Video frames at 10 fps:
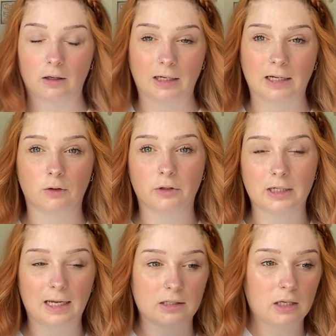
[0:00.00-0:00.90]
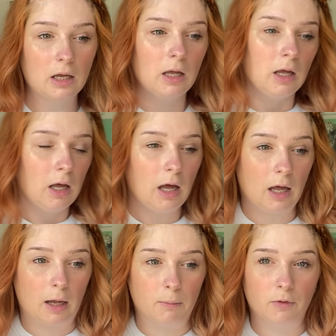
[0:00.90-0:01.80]
that I'd had on the desk
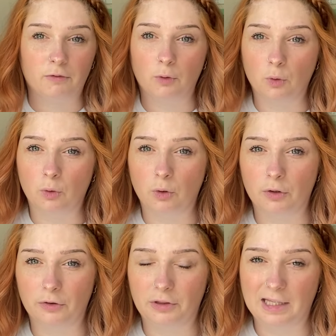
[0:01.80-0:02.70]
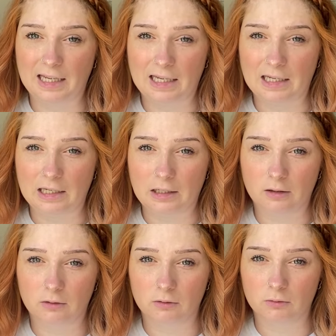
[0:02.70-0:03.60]
um, for
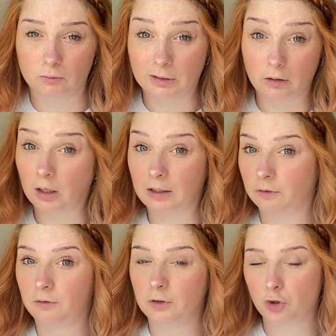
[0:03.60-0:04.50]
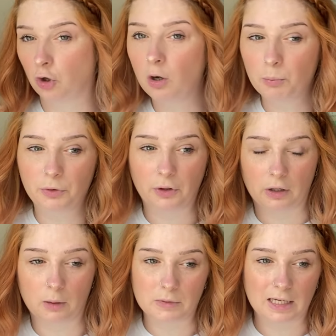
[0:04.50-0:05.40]
the real life shop
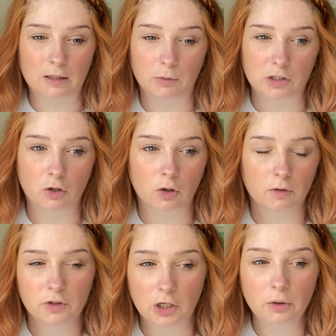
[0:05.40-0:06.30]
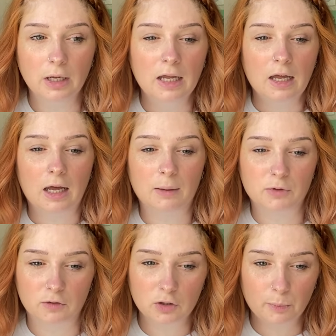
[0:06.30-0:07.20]
that I'm sending my stock off to. Um,
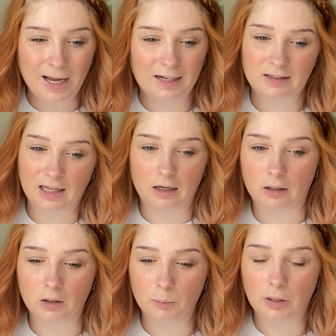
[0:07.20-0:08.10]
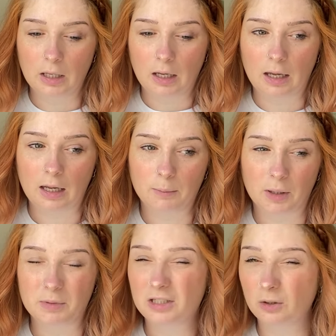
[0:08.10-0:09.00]
so I've just packed that up. Um,
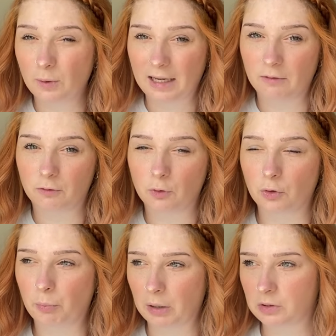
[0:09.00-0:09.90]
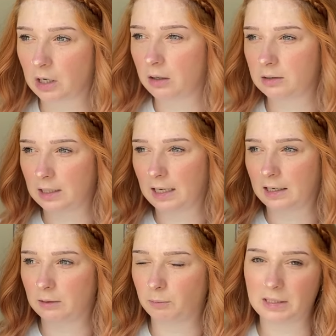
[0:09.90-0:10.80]
I'm still waiting for the postcards
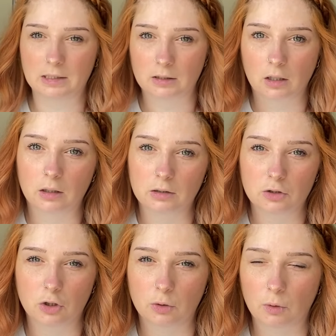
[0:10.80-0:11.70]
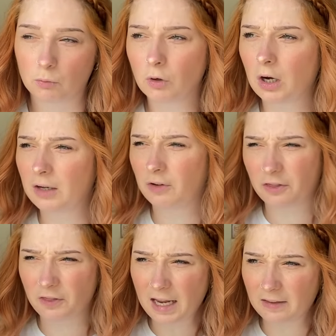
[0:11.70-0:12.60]
and business cards to arrive. I
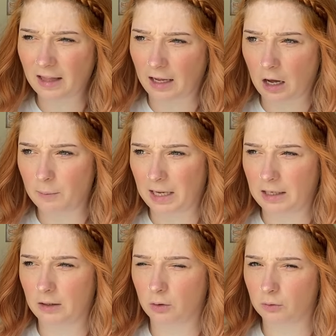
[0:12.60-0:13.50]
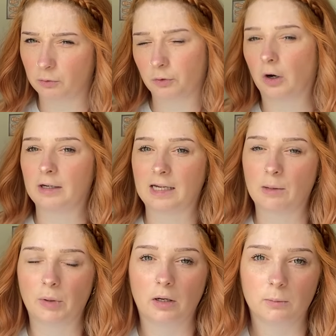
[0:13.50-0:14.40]
think they're coming on
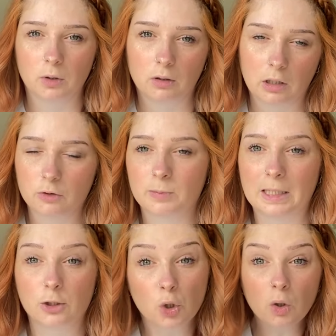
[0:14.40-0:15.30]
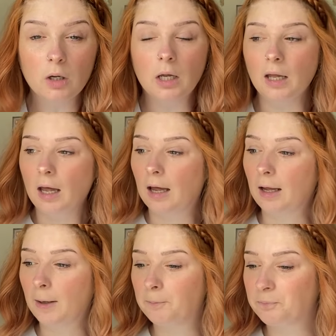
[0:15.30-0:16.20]
Friday, but I'm not 100% sure.
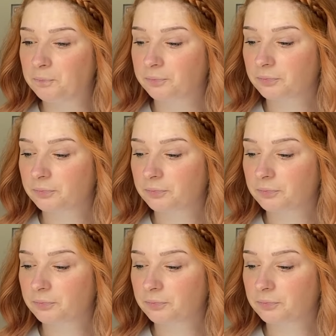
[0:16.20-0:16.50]
Um,